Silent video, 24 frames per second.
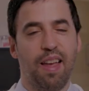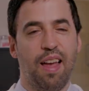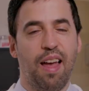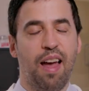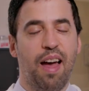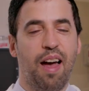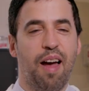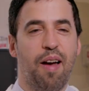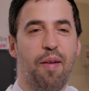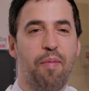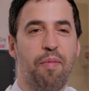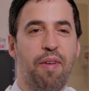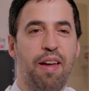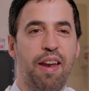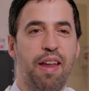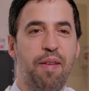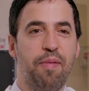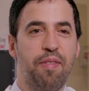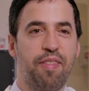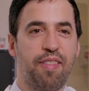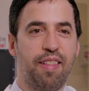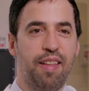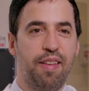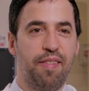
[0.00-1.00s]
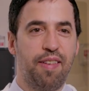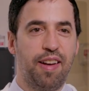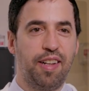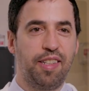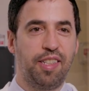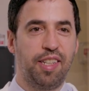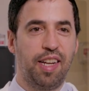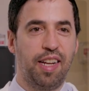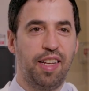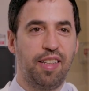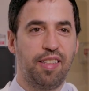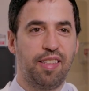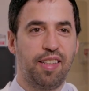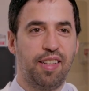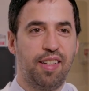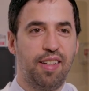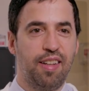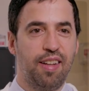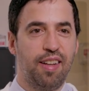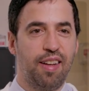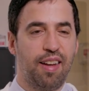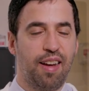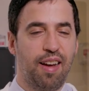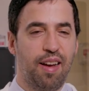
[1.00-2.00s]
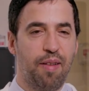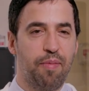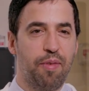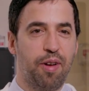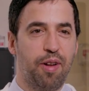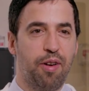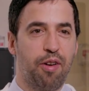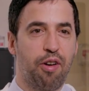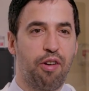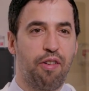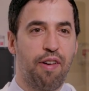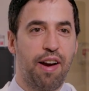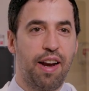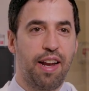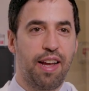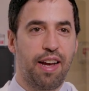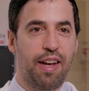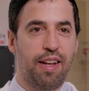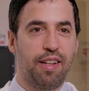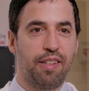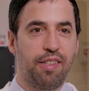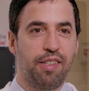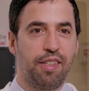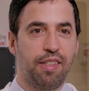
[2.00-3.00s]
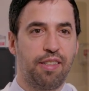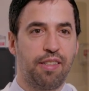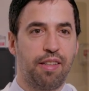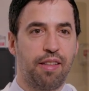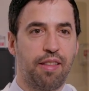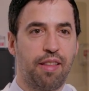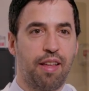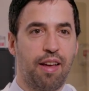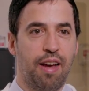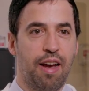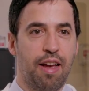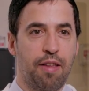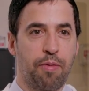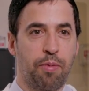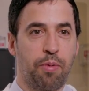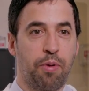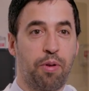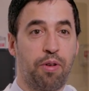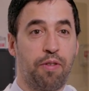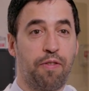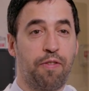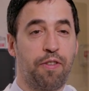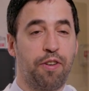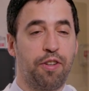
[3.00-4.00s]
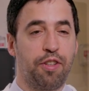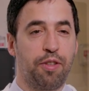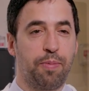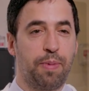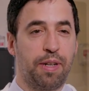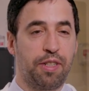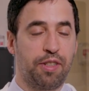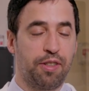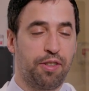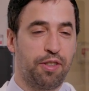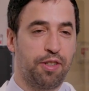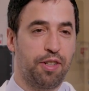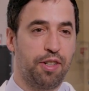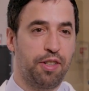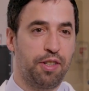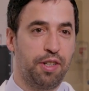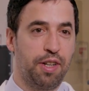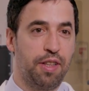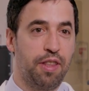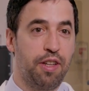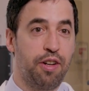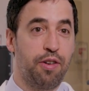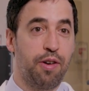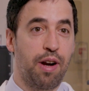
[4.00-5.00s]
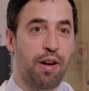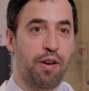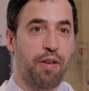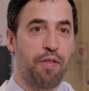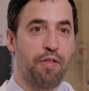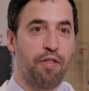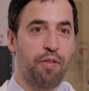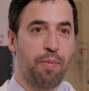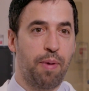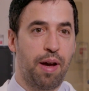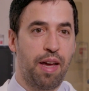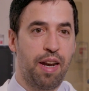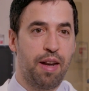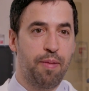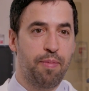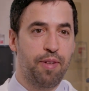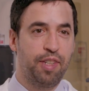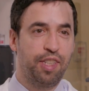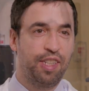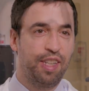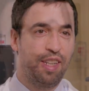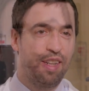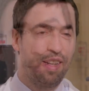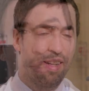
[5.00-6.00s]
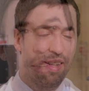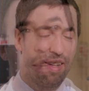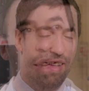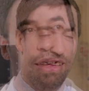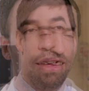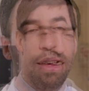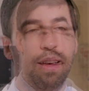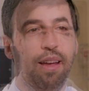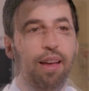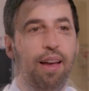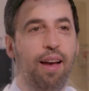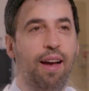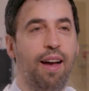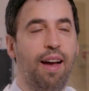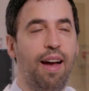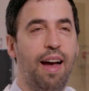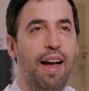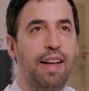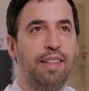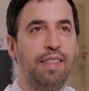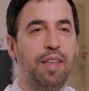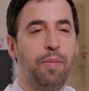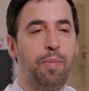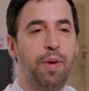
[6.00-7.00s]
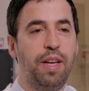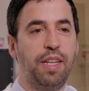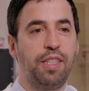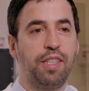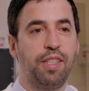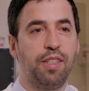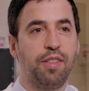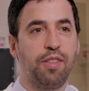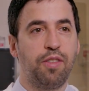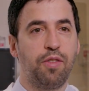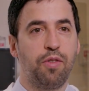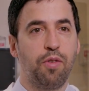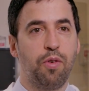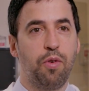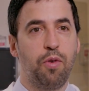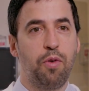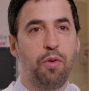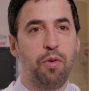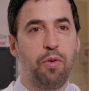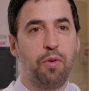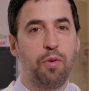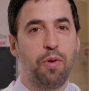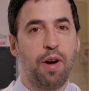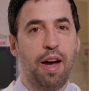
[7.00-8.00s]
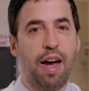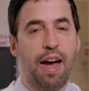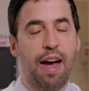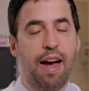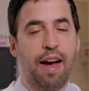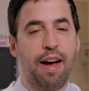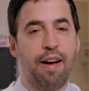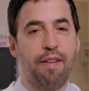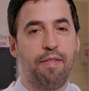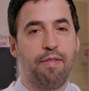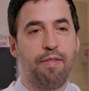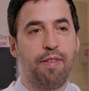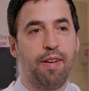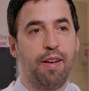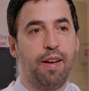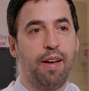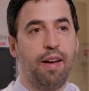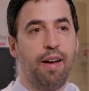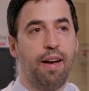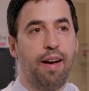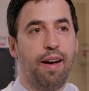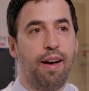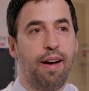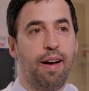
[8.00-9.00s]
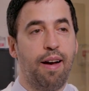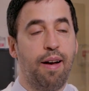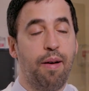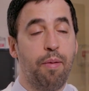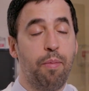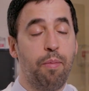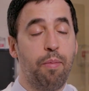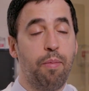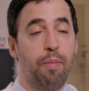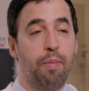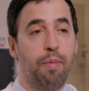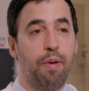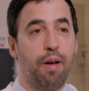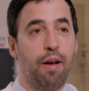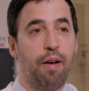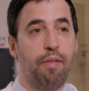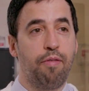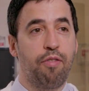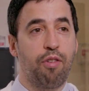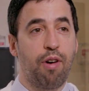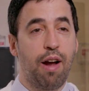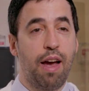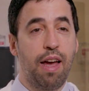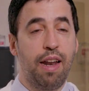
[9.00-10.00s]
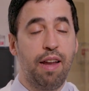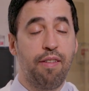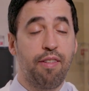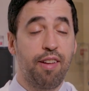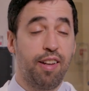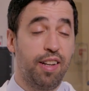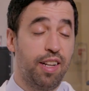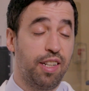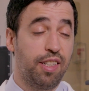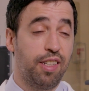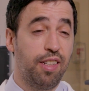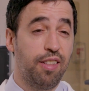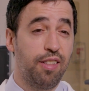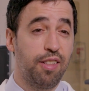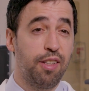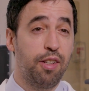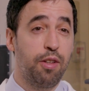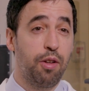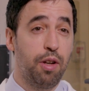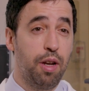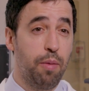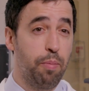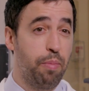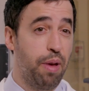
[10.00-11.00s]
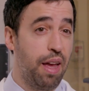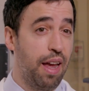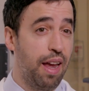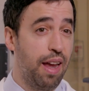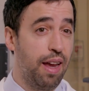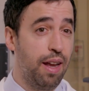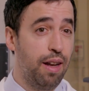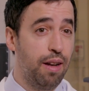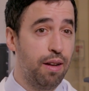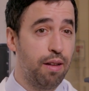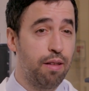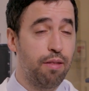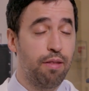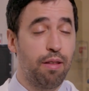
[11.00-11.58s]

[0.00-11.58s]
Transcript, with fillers: My name is Levi Chazen. I'm a neuroradiologist at the Hospital for Special Surgery and the Director of Spine Imaging. I see patients who have a variety of conditions, including pain.